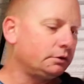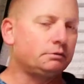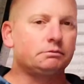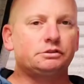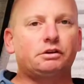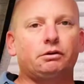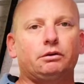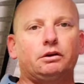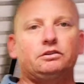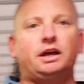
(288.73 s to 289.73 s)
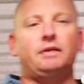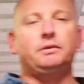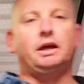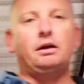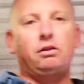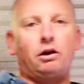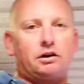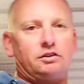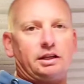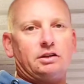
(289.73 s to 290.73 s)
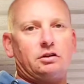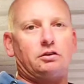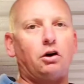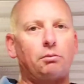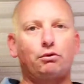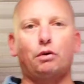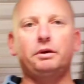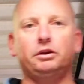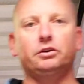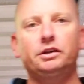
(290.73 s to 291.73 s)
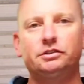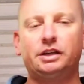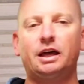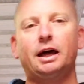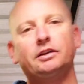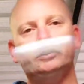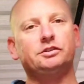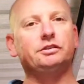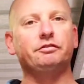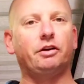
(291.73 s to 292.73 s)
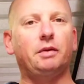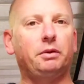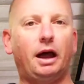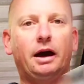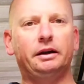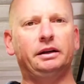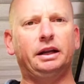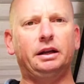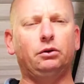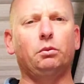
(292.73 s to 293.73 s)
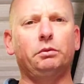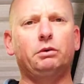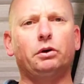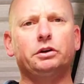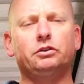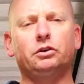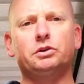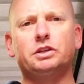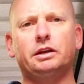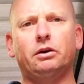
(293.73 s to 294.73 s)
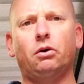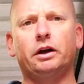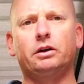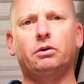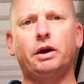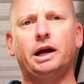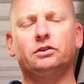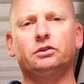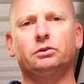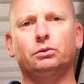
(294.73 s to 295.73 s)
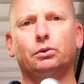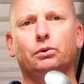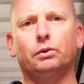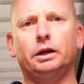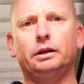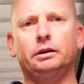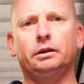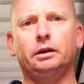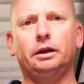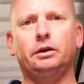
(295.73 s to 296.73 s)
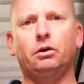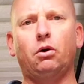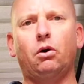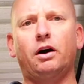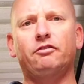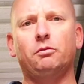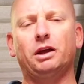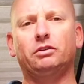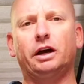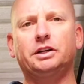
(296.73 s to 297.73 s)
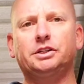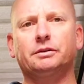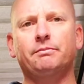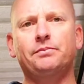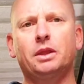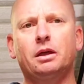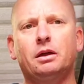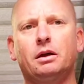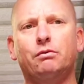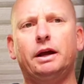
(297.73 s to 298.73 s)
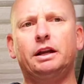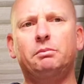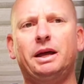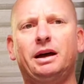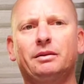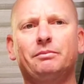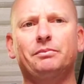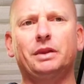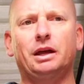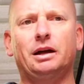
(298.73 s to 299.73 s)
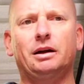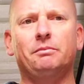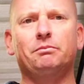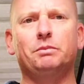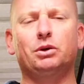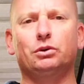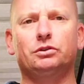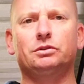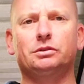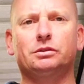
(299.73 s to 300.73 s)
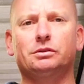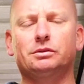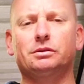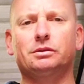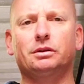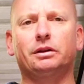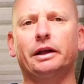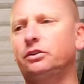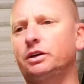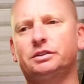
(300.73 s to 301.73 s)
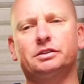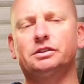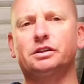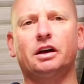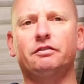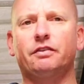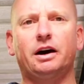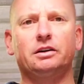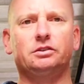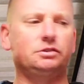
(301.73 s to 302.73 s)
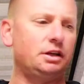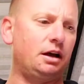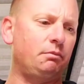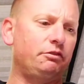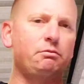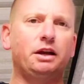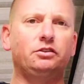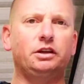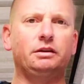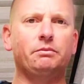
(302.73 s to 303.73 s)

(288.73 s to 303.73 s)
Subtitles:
Sterilise that. Now, like I said, it's a top cropping yeast, as is the Fram Garden, and normally what you do is at high krausen or in high fermentation, around about, because kveik yeast is so fast fermenting,